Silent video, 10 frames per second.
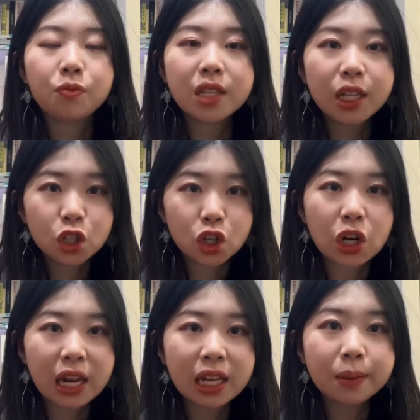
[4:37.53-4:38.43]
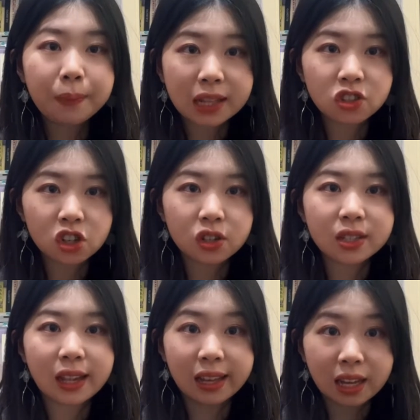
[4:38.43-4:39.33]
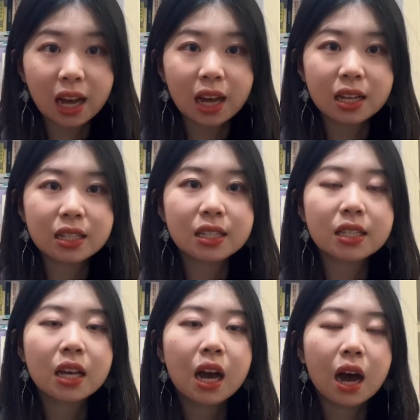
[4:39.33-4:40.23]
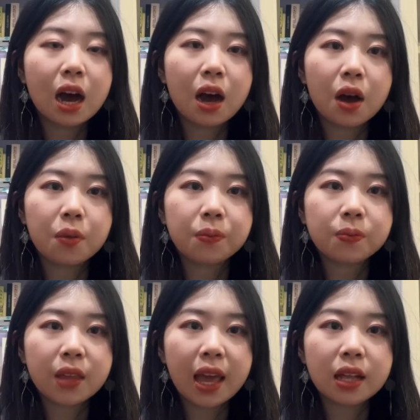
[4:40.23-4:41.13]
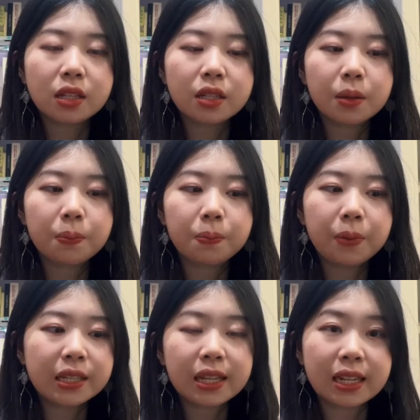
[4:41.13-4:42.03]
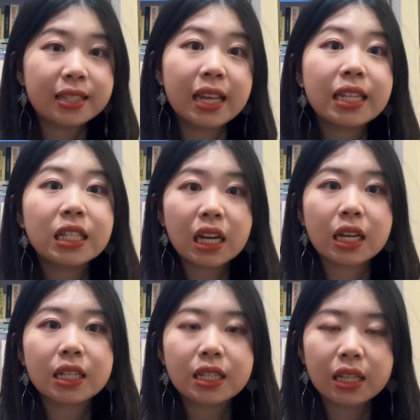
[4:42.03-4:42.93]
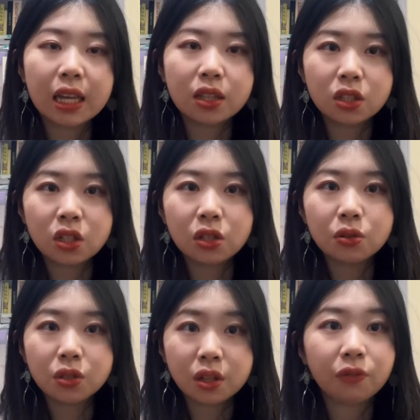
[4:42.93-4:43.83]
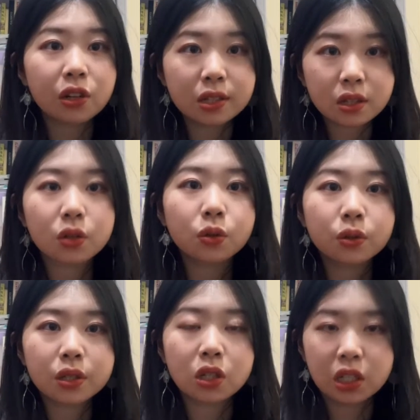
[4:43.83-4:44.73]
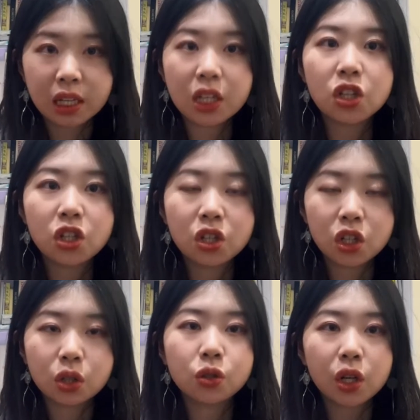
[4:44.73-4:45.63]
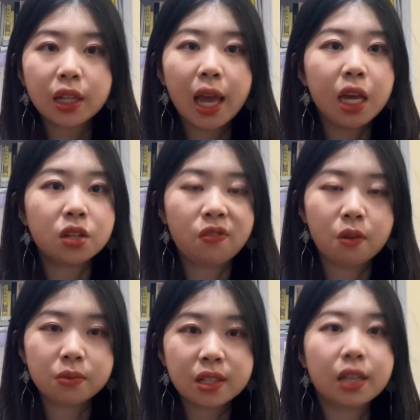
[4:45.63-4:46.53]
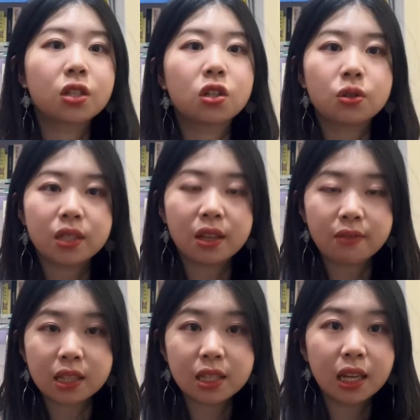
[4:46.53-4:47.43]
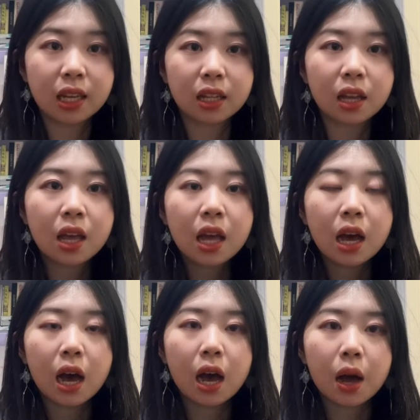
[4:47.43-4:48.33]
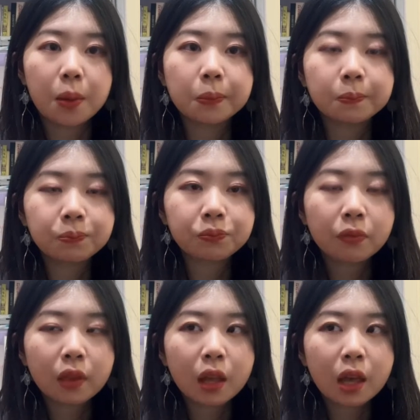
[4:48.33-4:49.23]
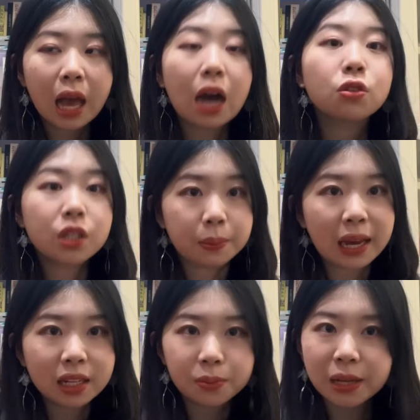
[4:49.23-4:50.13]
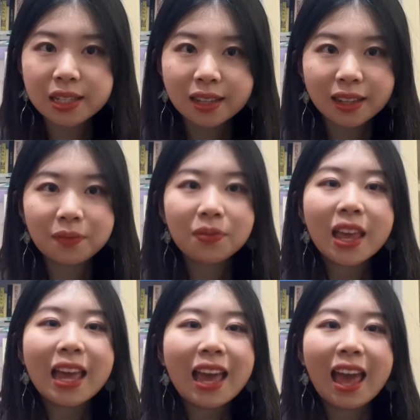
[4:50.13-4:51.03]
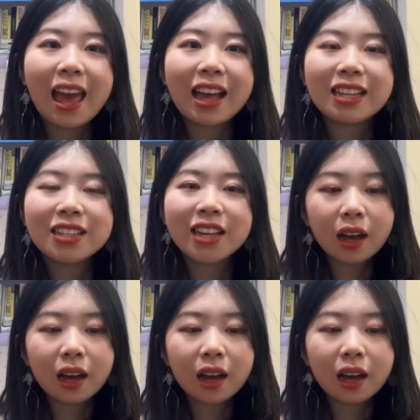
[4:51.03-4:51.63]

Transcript: They train mentors like us and basically send us into different schools to teach children aged from 6 to 17 how to debate, basically. And